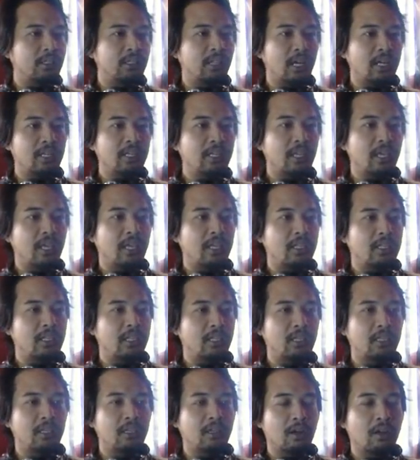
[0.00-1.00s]
done
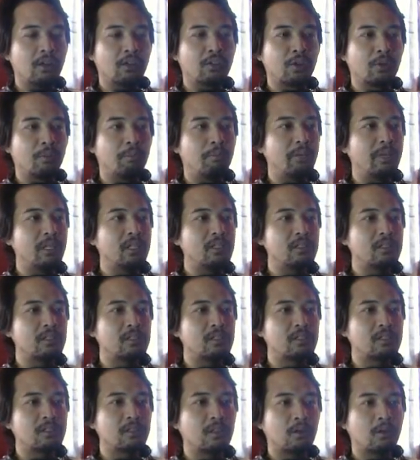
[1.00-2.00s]
any other
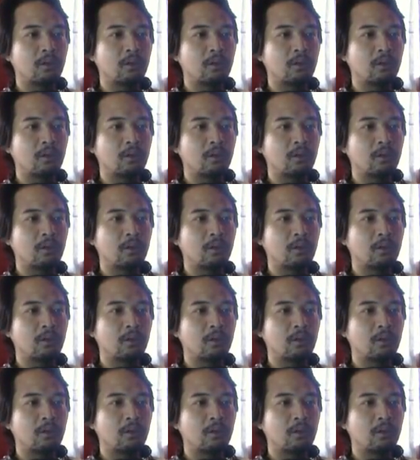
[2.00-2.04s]
builds,